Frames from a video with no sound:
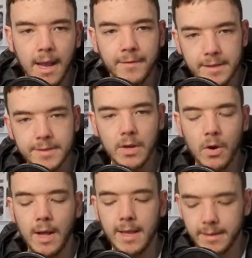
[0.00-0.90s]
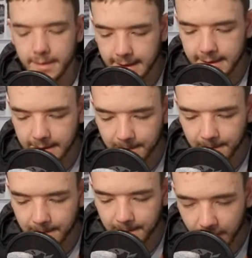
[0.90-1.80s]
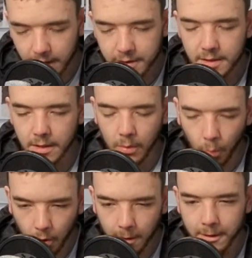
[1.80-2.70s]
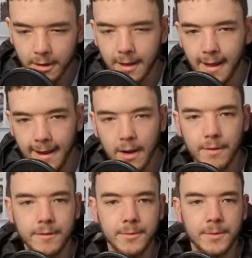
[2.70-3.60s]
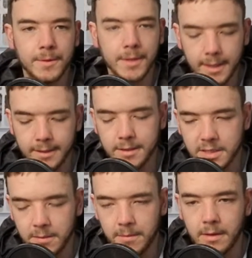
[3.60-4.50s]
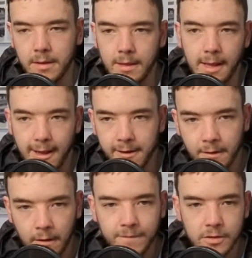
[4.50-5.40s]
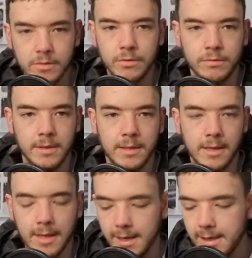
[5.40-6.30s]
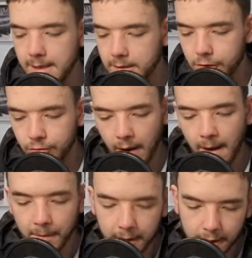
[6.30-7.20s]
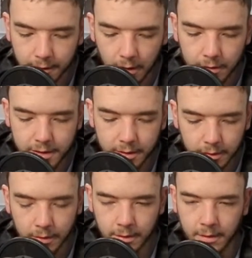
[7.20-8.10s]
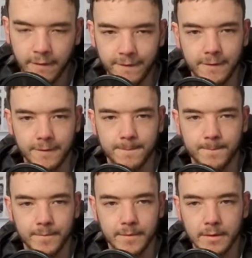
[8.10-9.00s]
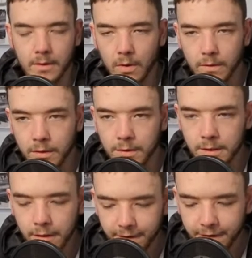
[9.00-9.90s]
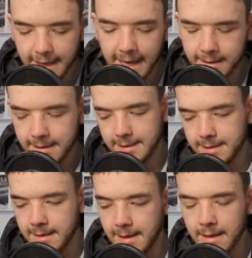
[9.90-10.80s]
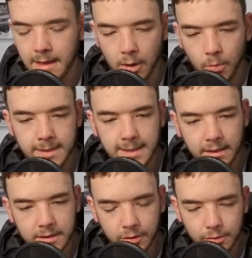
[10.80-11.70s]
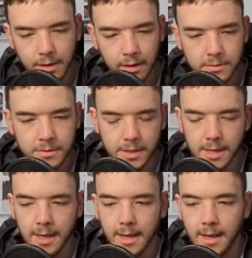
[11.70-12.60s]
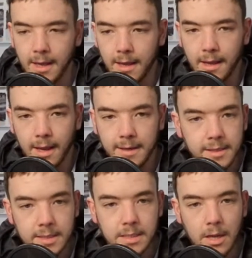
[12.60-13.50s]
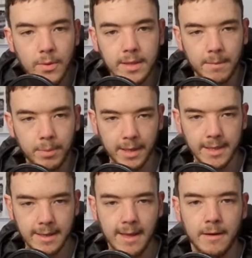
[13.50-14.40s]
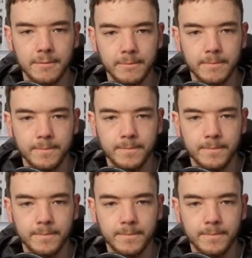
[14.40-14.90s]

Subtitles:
And this guy needs to be the first one out the door in the summer. End of story. He is crap. Not good enough. Not good enough again yesterday. We needed 2 goals, and he's slowing the play down.